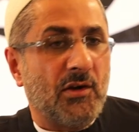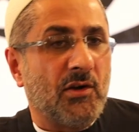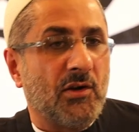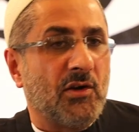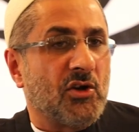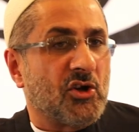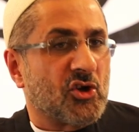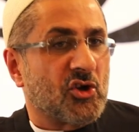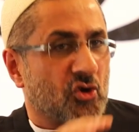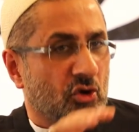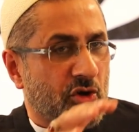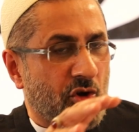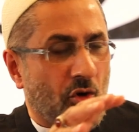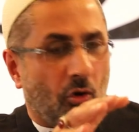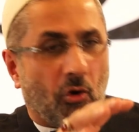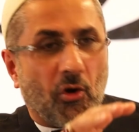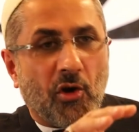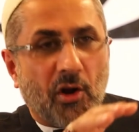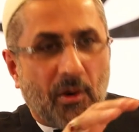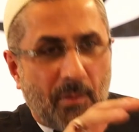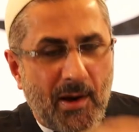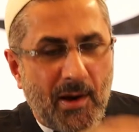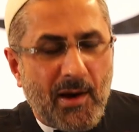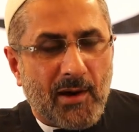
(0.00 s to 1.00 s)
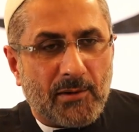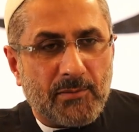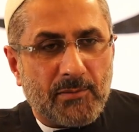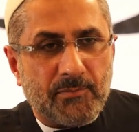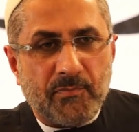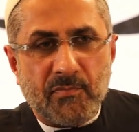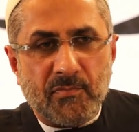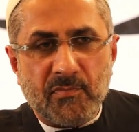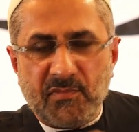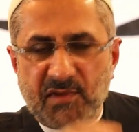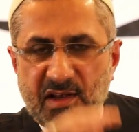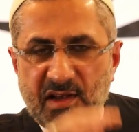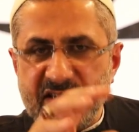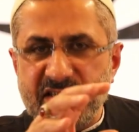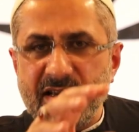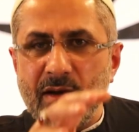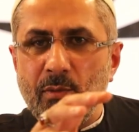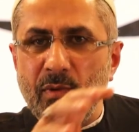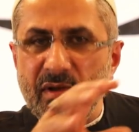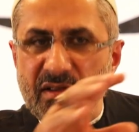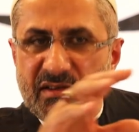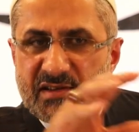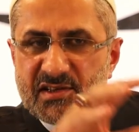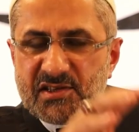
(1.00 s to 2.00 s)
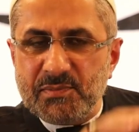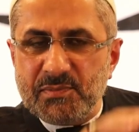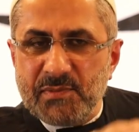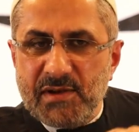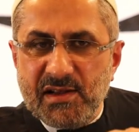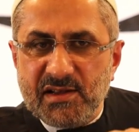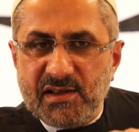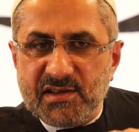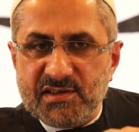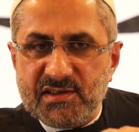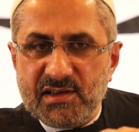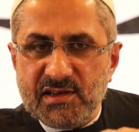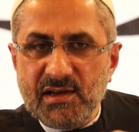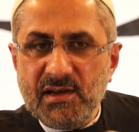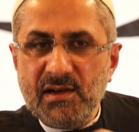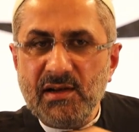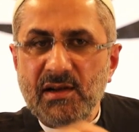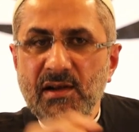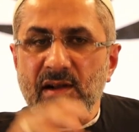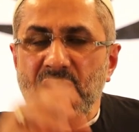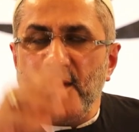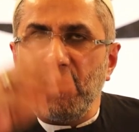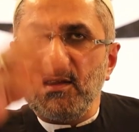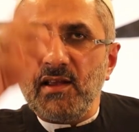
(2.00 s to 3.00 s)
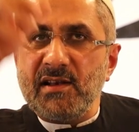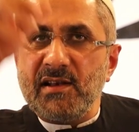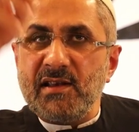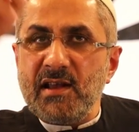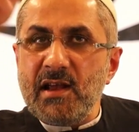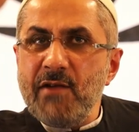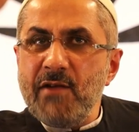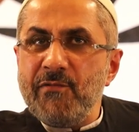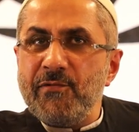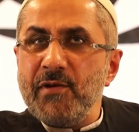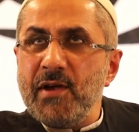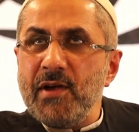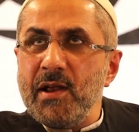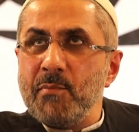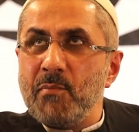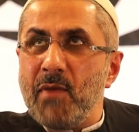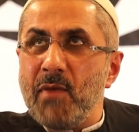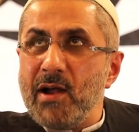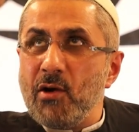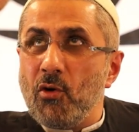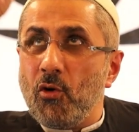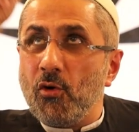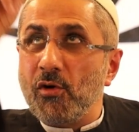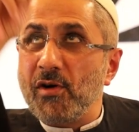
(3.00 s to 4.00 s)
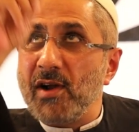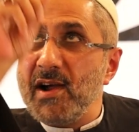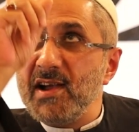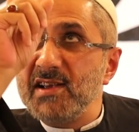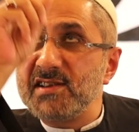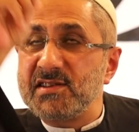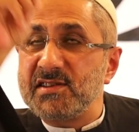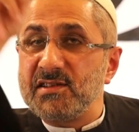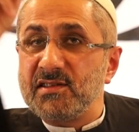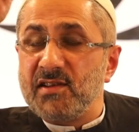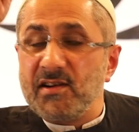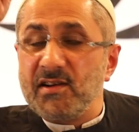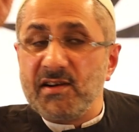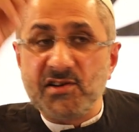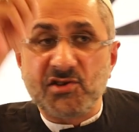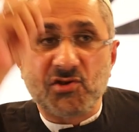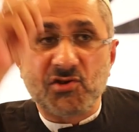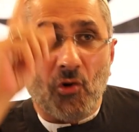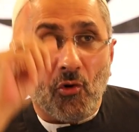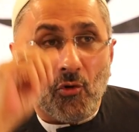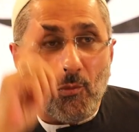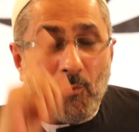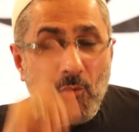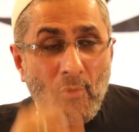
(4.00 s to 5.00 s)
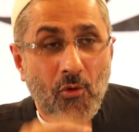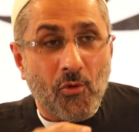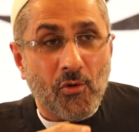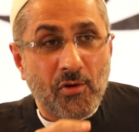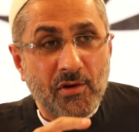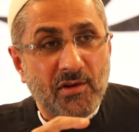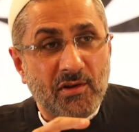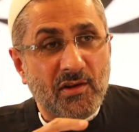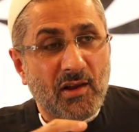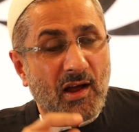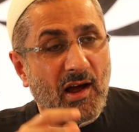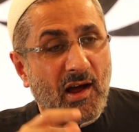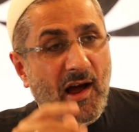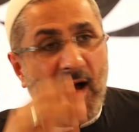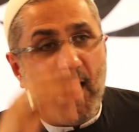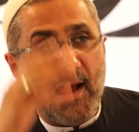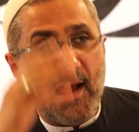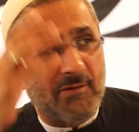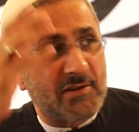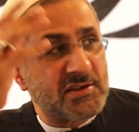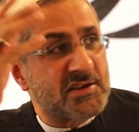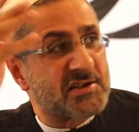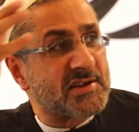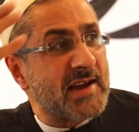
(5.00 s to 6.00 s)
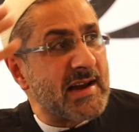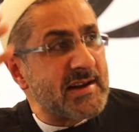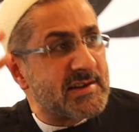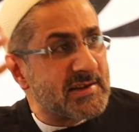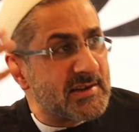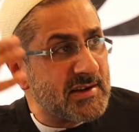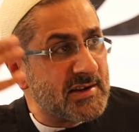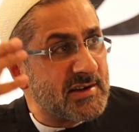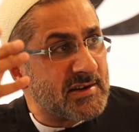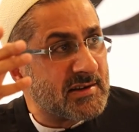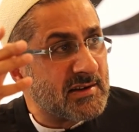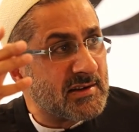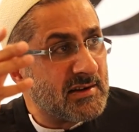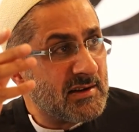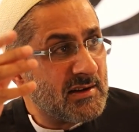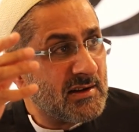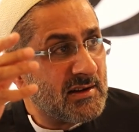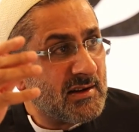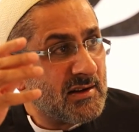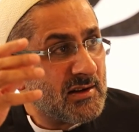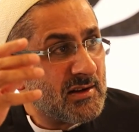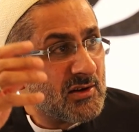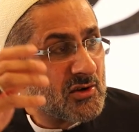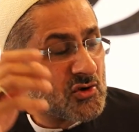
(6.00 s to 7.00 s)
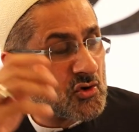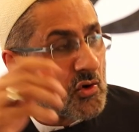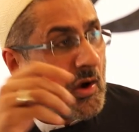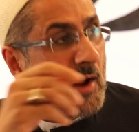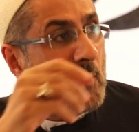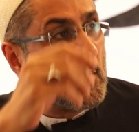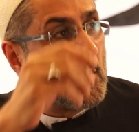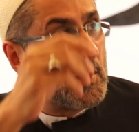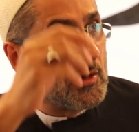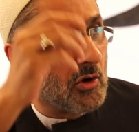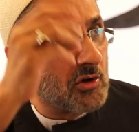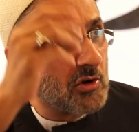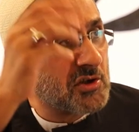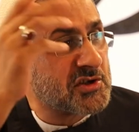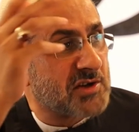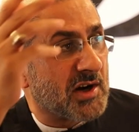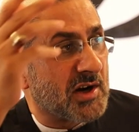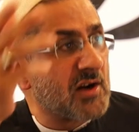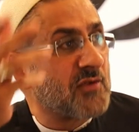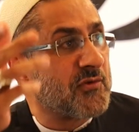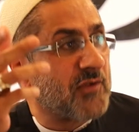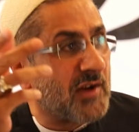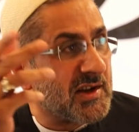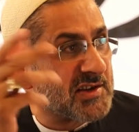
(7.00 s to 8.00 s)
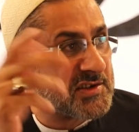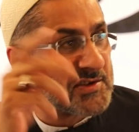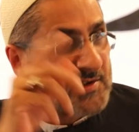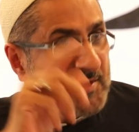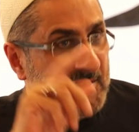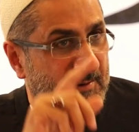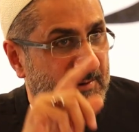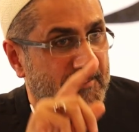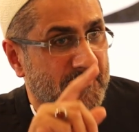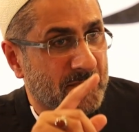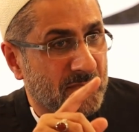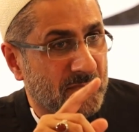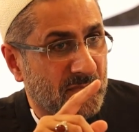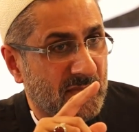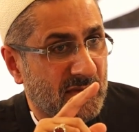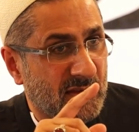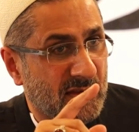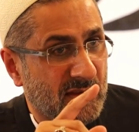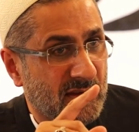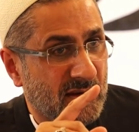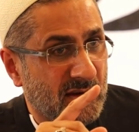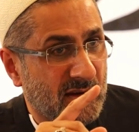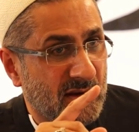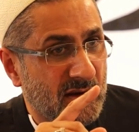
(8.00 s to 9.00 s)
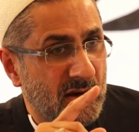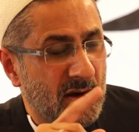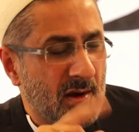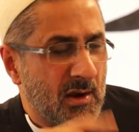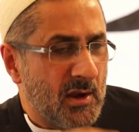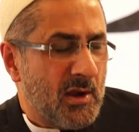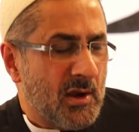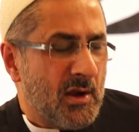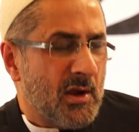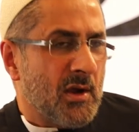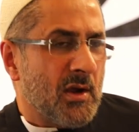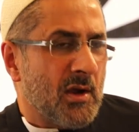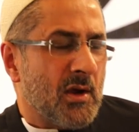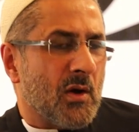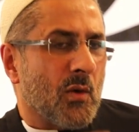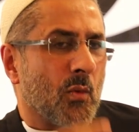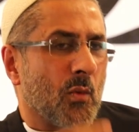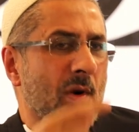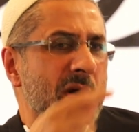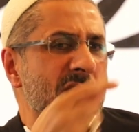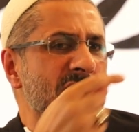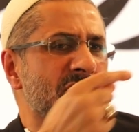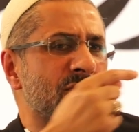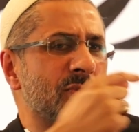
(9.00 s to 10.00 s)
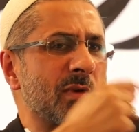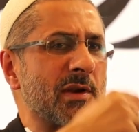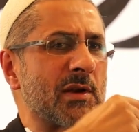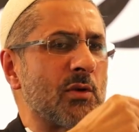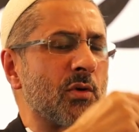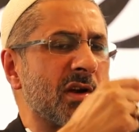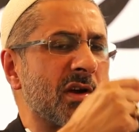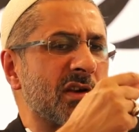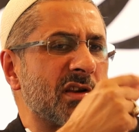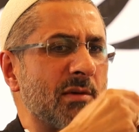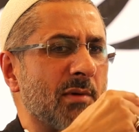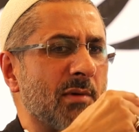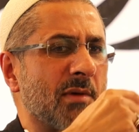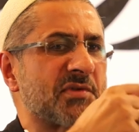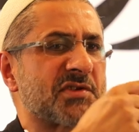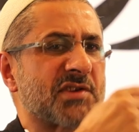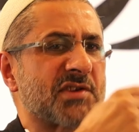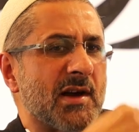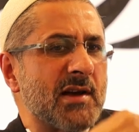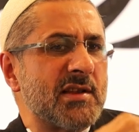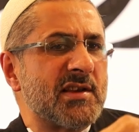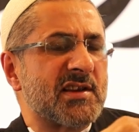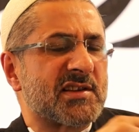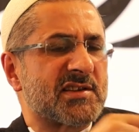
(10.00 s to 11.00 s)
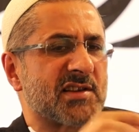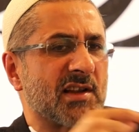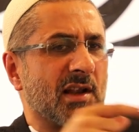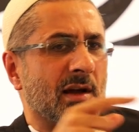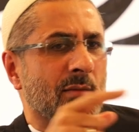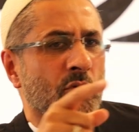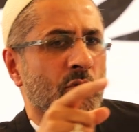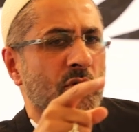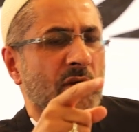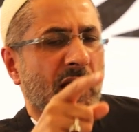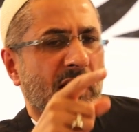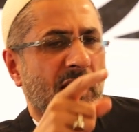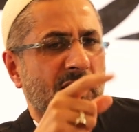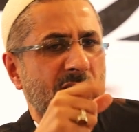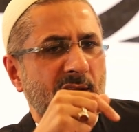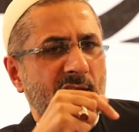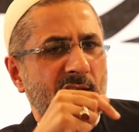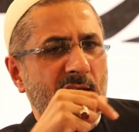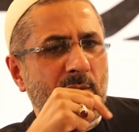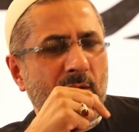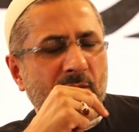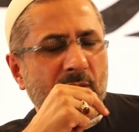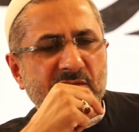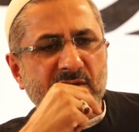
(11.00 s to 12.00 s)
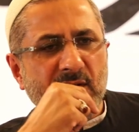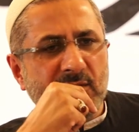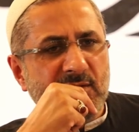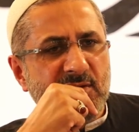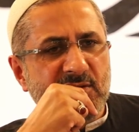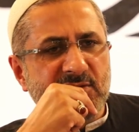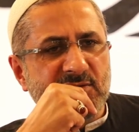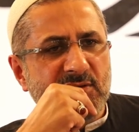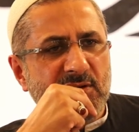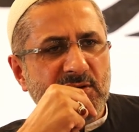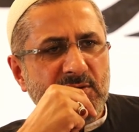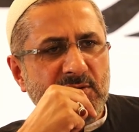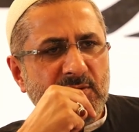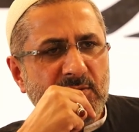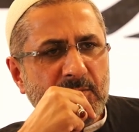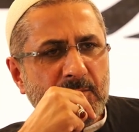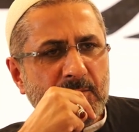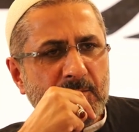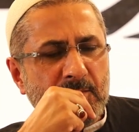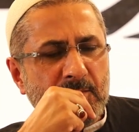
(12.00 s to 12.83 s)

So the ulama, they say, well, this means that if in my horizon there is no moon, I haven't sighted it, so I will not start fasting. Whereas when you look at Imam Sadiq, alayhi, Imam Sadiq said,